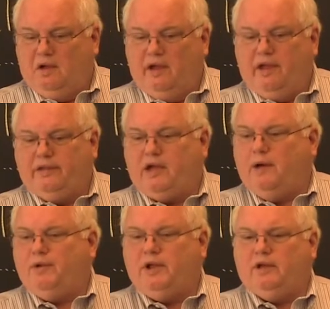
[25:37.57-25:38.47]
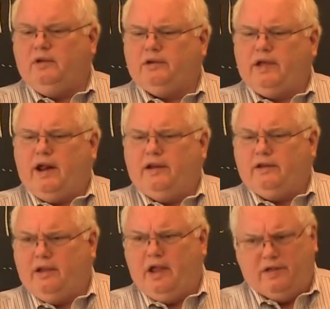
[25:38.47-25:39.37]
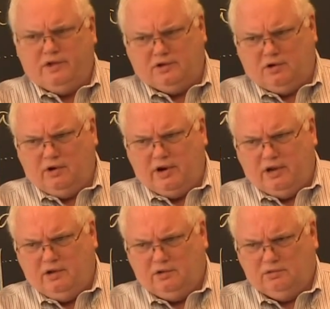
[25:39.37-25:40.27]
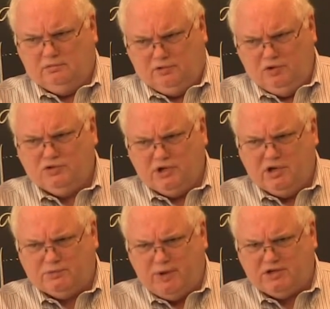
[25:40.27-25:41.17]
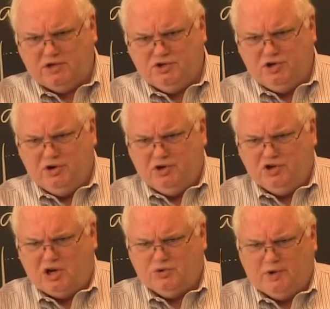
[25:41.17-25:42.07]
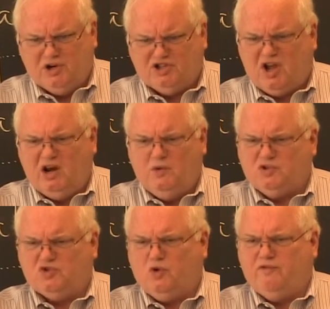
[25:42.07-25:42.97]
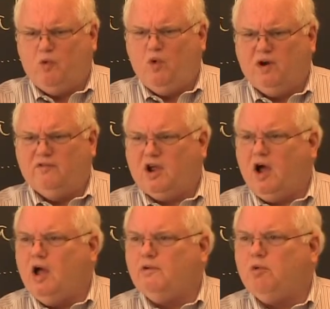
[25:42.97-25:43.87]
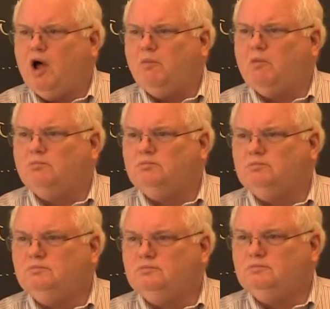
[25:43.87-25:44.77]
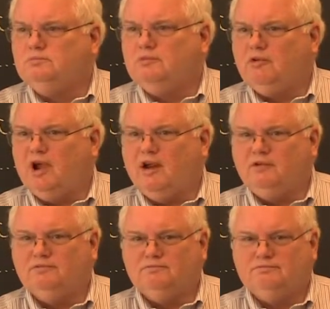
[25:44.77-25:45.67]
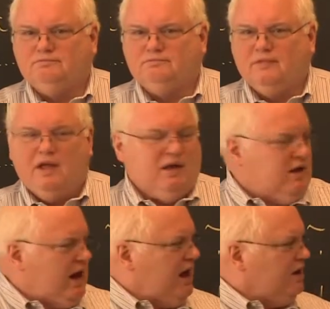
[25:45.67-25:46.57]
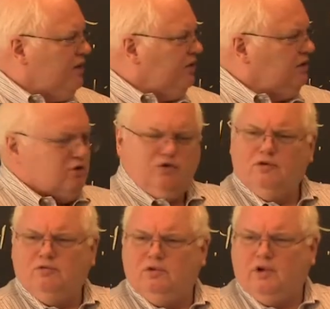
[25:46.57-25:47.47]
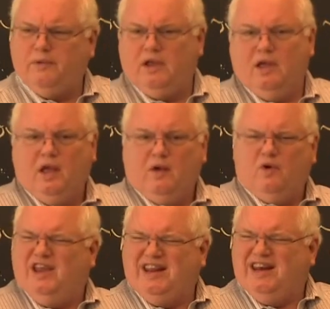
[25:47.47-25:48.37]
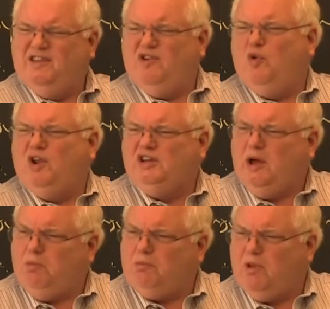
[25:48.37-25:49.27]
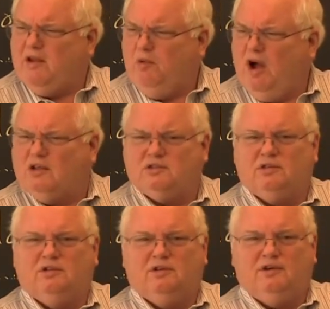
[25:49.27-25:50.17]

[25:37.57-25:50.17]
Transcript: And the company had looked at it, and the attorney, using his best engineering judgment, decided it was sort of a one of a kind problem. Okay? It had nothing to do, I mean, well, he didn't even know what a doubler plate was.